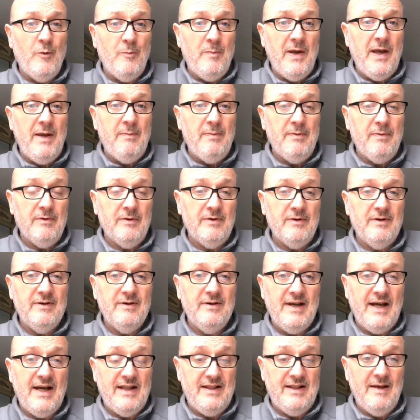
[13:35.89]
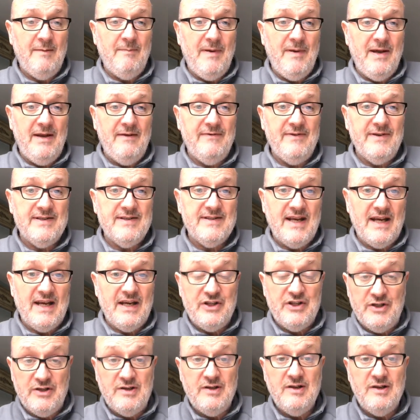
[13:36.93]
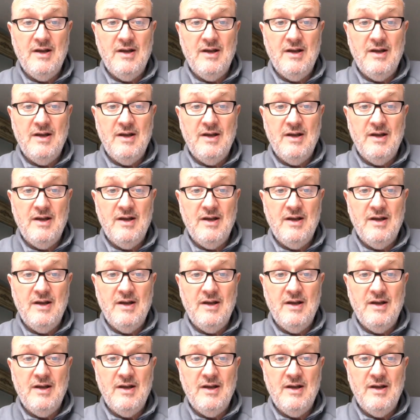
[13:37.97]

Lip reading: people had their benefits sanctioned.